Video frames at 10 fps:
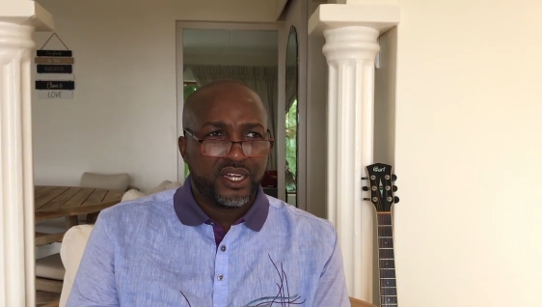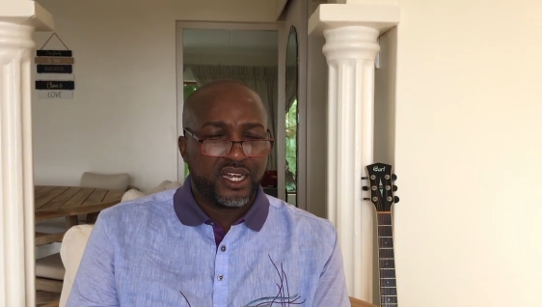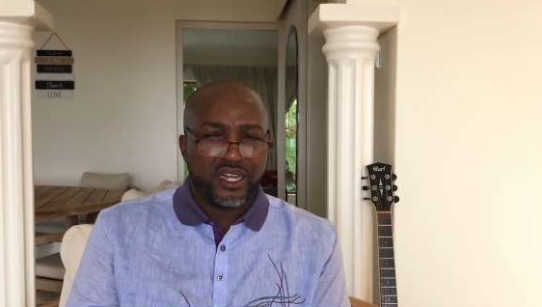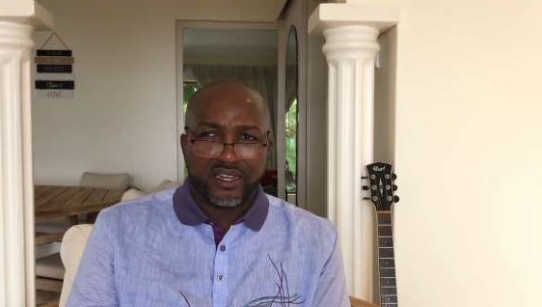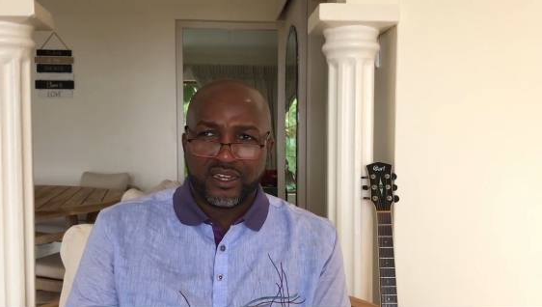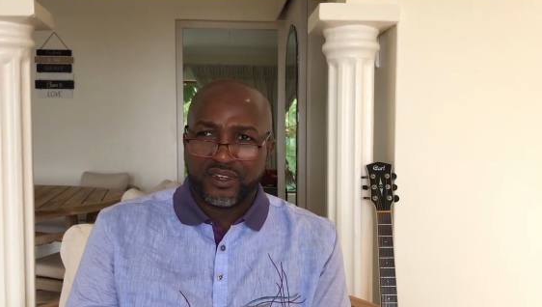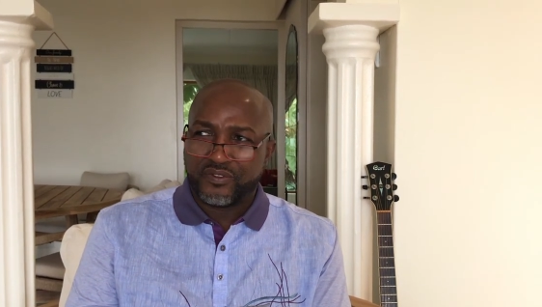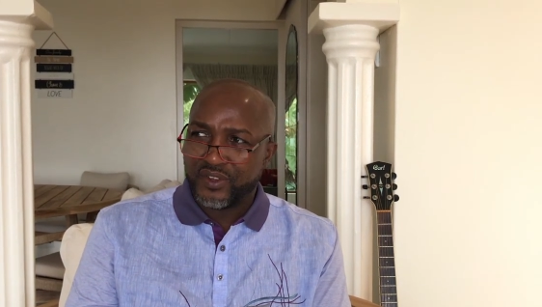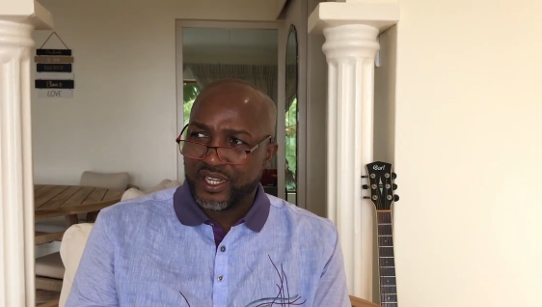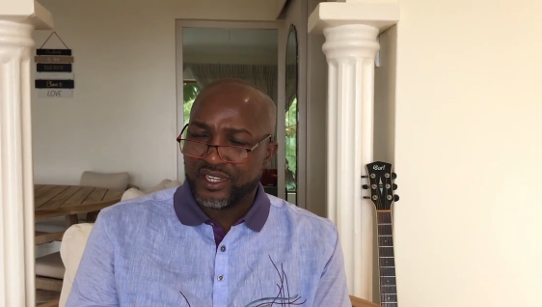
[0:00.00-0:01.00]
are
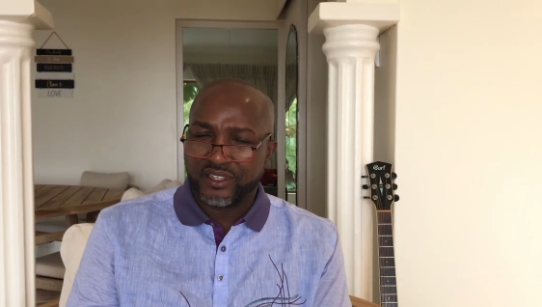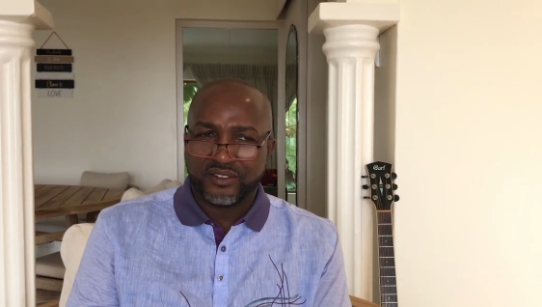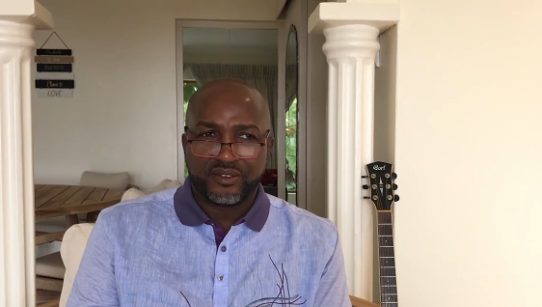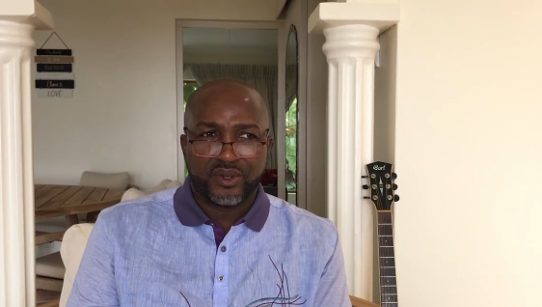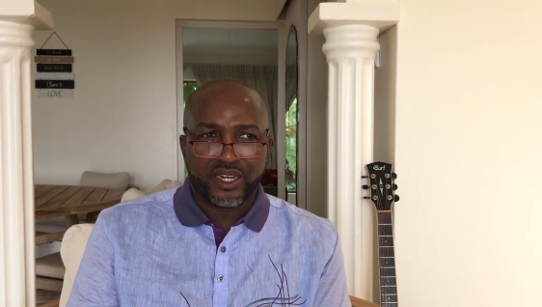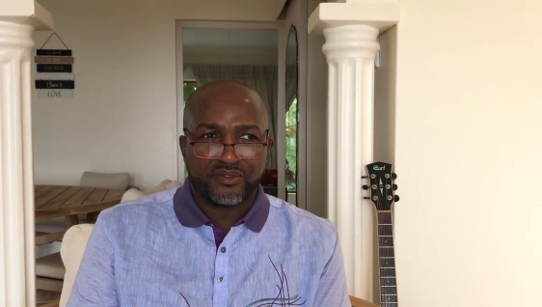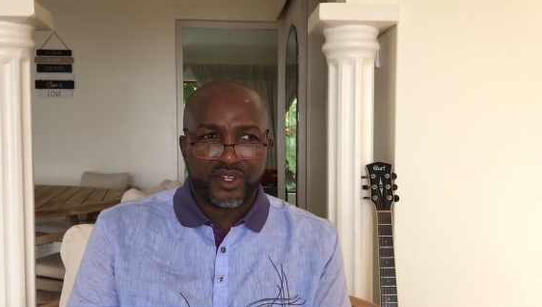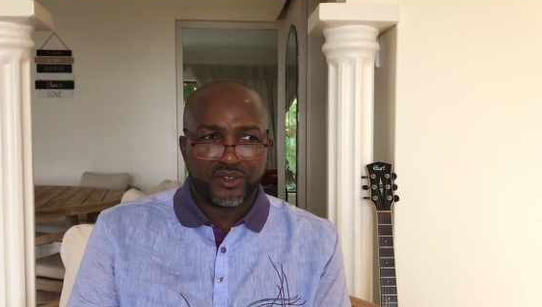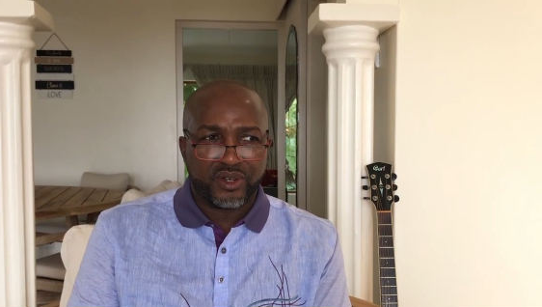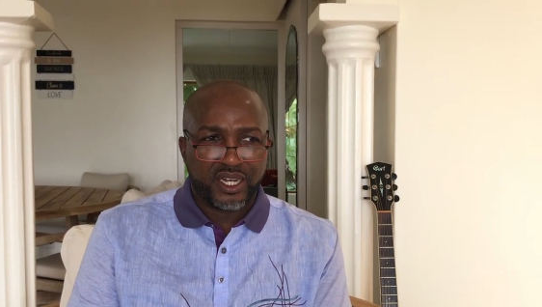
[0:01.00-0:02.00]
feeling, whatever
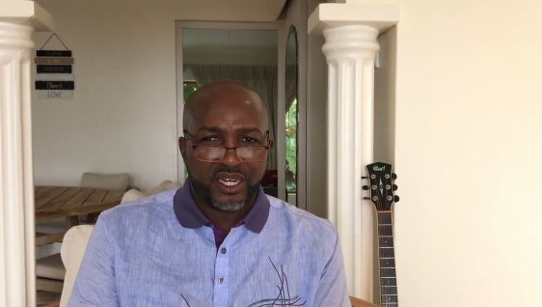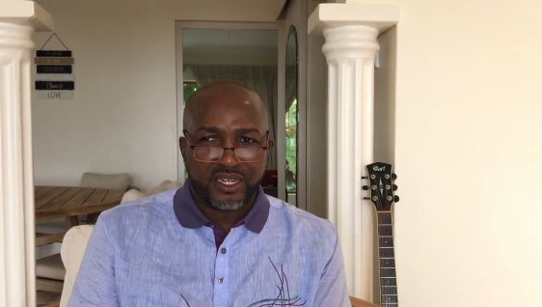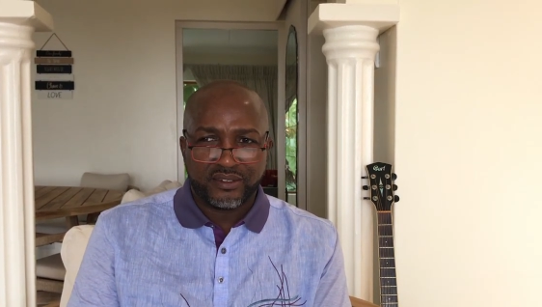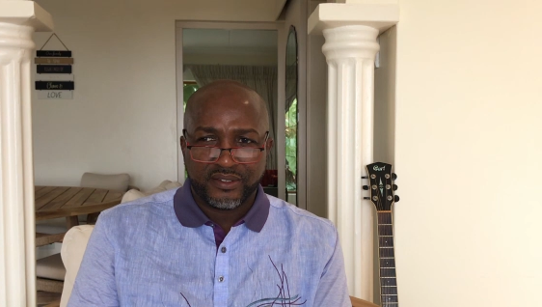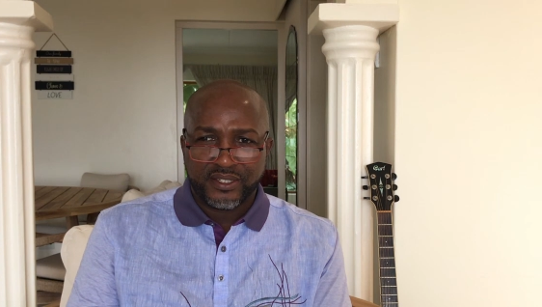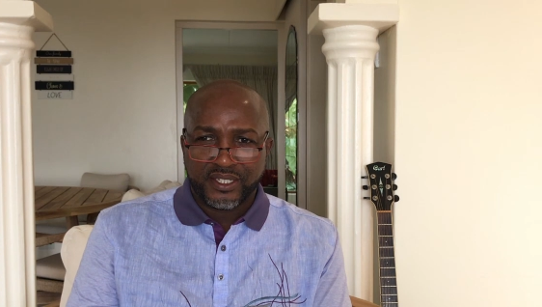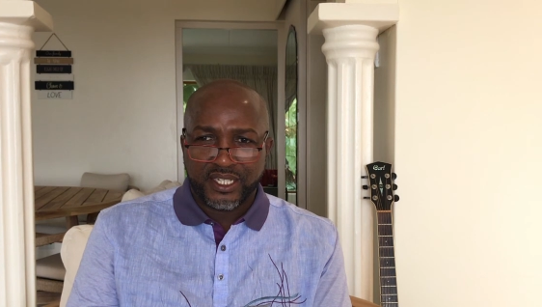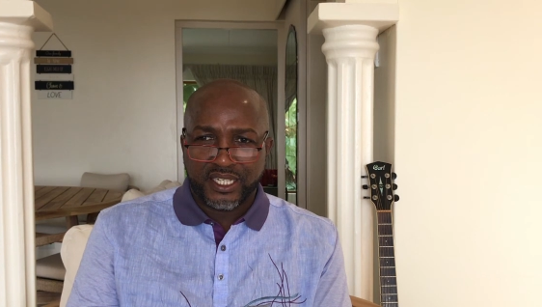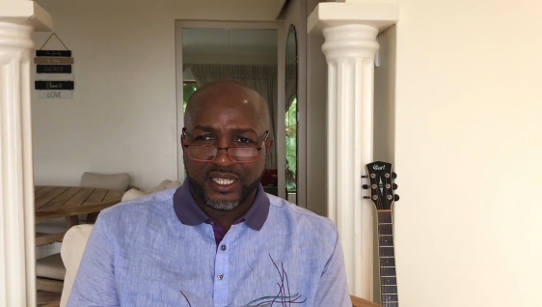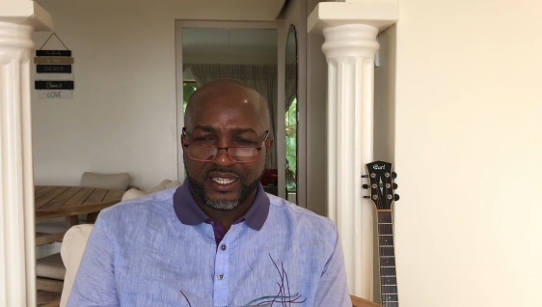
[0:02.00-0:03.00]
you
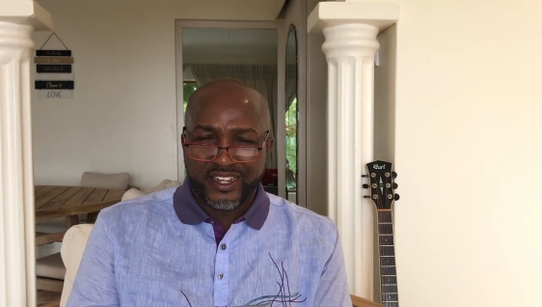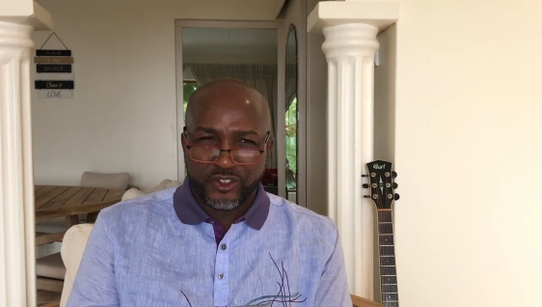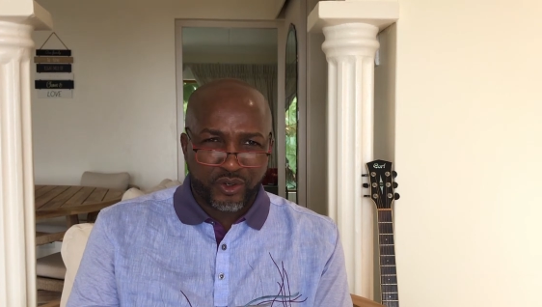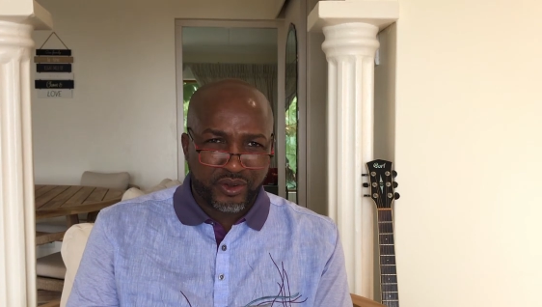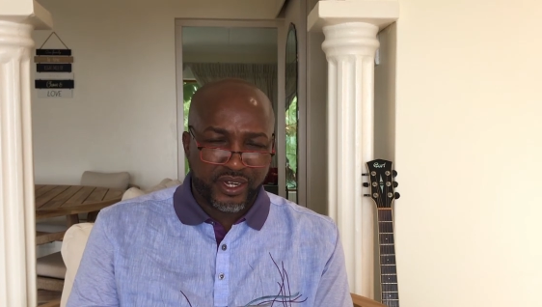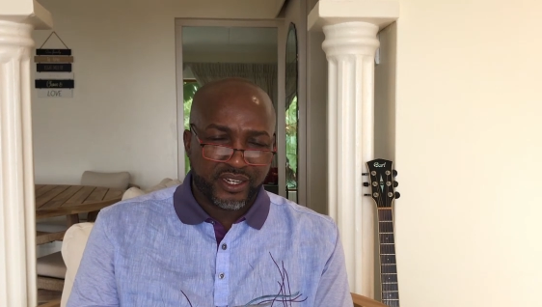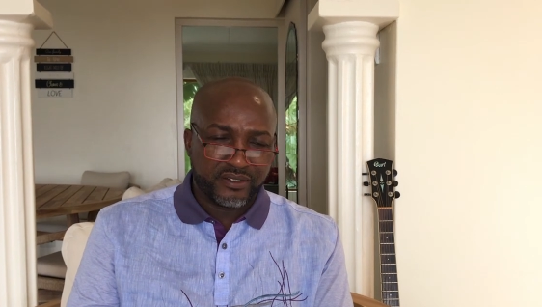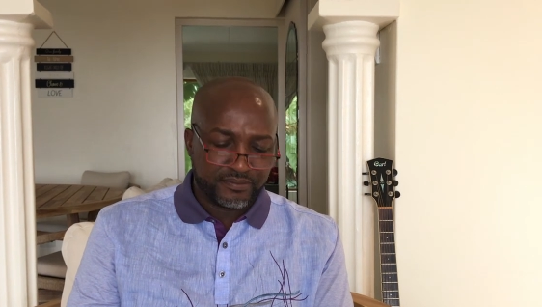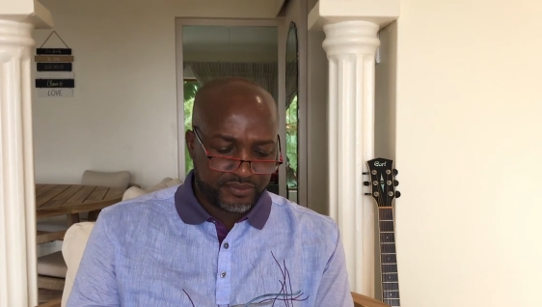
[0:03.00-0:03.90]
are enduring,